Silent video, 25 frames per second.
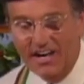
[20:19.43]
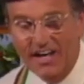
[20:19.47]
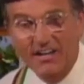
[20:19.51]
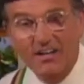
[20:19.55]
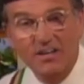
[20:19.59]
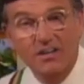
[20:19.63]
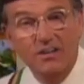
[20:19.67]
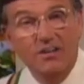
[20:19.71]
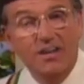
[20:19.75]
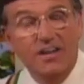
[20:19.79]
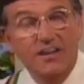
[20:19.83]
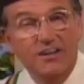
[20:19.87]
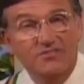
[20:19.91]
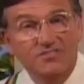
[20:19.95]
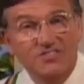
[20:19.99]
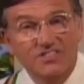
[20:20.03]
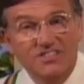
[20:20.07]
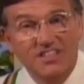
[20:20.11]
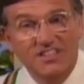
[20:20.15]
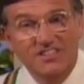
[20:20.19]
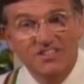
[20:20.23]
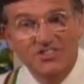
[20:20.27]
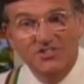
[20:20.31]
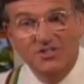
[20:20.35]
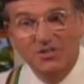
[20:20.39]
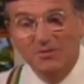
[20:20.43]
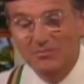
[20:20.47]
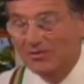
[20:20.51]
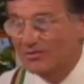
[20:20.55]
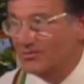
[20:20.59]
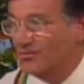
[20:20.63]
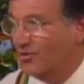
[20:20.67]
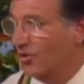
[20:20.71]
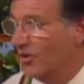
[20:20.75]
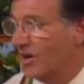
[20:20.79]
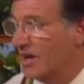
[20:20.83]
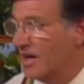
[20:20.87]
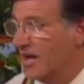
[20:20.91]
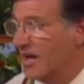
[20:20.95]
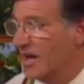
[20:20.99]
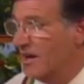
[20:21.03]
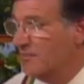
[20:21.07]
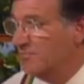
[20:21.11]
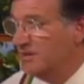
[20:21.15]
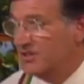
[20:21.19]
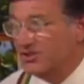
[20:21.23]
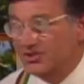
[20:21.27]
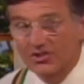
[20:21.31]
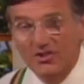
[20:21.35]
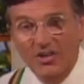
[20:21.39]
I know I haven't said this to you before,
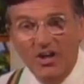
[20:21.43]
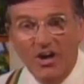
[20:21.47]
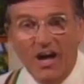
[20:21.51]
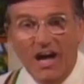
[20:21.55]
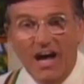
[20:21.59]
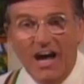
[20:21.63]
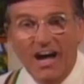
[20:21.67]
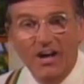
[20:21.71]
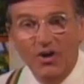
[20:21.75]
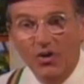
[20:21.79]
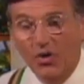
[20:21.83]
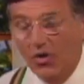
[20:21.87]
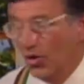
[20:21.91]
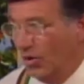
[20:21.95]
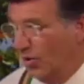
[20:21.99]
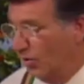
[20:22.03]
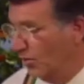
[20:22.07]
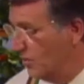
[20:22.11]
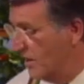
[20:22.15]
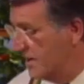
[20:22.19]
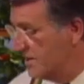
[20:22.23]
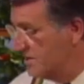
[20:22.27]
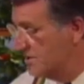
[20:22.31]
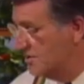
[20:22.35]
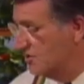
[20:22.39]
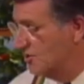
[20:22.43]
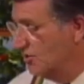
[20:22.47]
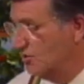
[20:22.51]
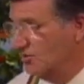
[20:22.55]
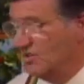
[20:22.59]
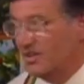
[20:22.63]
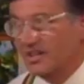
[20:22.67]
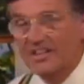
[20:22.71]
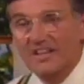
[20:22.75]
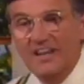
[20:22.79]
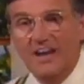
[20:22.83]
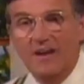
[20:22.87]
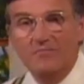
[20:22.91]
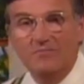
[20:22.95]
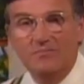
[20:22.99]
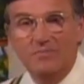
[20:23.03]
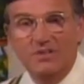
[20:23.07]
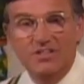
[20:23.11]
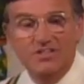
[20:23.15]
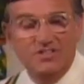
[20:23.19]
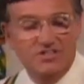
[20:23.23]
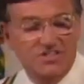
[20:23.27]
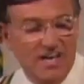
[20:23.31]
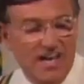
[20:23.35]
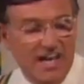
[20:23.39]
but you know, I always do the
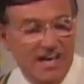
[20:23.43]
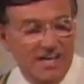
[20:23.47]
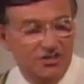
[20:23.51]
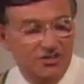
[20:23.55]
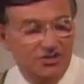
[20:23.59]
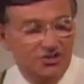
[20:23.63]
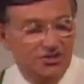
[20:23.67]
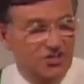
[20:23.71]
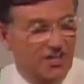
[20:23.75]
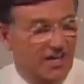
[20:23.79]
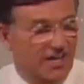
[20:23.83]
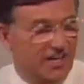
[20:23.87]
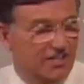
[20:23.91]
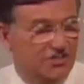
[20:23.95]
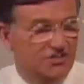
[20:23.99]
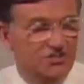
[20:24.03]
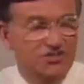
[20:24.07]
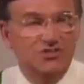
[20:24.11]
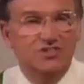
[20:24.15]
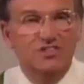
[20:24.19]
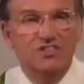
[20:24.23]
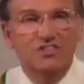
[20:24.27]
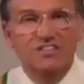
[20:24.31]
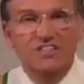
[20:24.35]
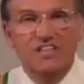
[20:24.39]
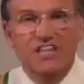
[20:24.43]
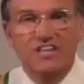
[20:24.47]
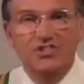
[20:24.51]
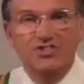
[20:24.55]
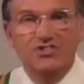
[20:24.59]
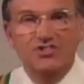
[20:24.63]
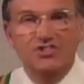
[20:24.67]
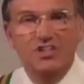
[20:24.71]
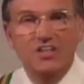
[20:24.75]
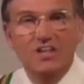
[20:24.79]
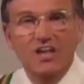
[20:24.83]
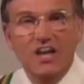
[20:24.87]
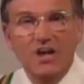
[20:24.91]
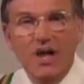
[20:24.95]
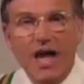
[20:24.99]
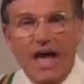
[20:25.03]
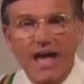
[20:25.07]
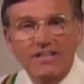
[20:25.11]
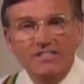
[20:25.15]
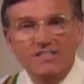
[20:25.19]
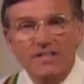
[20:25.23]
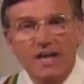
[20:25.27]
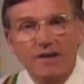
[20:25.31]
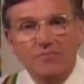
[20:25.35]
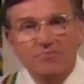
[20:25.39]
numbers and change the dish
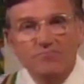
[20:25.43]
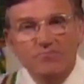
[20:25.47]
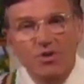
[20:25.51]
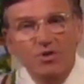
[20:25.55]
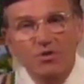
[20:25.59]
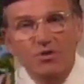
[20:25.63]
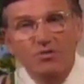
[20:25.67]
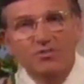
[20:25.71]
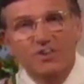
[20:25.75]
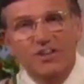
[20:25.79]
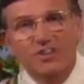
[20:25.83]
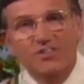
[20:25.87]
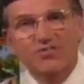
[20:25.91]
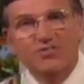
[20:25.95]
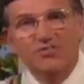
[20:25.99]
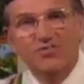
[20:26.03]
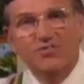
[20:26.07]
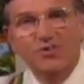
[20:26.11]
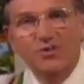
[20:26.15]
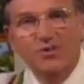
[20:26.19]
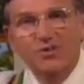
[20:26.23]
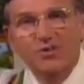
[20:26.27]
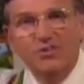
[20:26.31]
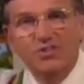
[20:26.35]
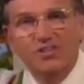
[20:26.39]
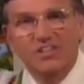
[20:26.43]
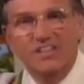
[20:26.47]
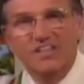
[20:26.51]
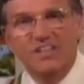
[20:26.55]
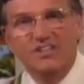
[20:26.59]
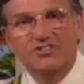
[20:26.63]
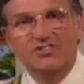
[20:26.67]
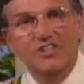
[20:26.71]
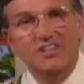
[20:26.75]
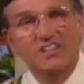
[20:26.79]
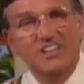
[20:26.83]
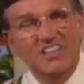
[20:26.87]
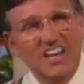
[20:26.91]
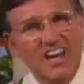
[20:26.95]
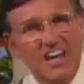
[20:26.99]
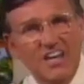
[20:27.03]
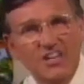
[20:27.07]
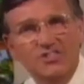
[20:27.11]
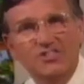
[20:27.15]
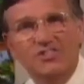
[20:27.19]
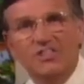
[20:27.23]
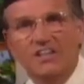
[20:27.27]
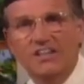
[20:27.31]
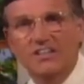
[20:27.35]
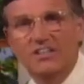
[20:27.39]
as I'm moving through the dish. And
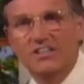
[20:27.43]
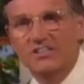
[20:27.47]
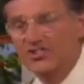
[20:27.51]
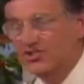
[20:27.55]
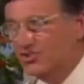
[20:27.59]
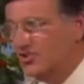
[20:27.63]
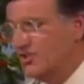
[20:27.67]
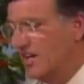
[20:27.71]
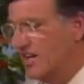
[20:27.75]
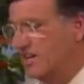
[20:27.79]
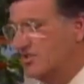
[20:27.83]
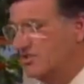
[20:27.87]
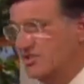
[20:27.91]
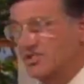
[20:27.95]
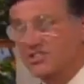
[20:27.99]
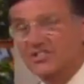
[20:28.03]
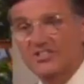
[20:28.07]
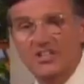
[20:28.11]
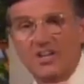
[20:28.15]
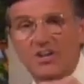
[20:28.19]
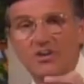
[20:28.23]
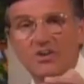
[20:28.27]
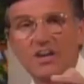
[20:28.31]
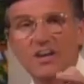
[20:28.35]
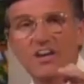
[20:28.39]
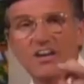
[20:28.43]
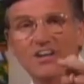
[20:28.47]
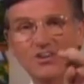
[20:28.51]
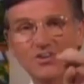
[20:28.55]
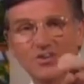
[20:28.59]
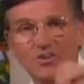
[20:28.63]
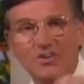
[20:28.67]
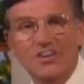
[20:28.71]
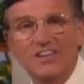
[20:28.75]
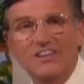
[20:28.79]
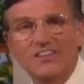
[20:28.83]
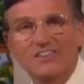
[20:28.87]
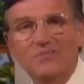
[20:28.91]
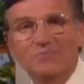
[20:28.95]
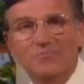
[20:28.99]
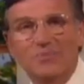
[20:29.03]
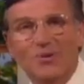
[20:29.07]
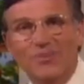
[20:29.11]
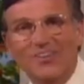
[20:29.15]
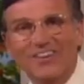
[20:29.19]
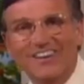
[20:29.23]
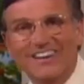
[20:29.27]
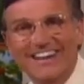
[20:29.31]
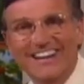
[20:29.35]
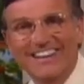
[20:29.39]
occasionally this changes, so look in the
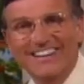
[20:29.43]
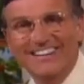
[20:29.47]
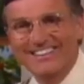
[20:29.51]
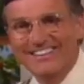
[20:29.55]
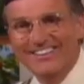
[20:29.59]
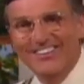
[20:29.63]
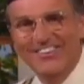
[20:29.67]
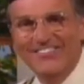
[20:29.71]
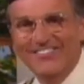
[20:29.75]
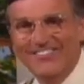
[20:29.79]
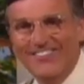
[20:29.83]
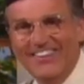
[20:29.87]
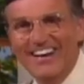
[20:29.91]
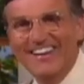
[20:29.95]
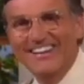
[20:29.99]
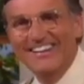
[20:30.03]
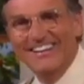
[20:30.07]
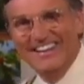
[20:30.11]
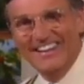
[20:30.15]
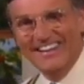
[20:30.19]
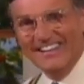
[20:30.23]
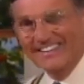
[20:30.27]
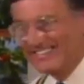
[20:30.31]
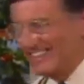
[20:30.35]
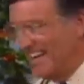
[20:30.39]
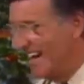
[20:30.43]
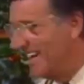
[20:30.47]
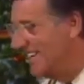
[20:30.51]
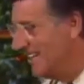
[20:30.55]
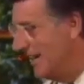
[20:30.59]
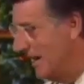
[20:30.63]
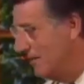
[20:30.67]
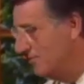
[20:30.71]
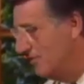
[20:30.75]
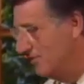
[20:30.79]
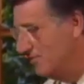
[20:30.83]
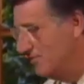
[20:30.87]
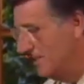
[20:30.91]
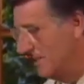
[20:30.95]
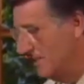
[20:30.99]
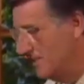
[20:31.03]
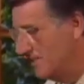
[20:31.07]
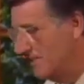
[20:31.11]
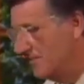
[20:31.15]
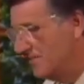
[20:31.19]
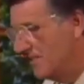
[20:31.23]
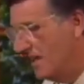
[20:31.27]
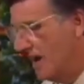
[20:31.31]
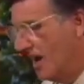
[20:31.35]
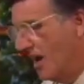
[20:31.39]
book and you'll find the exact number for this.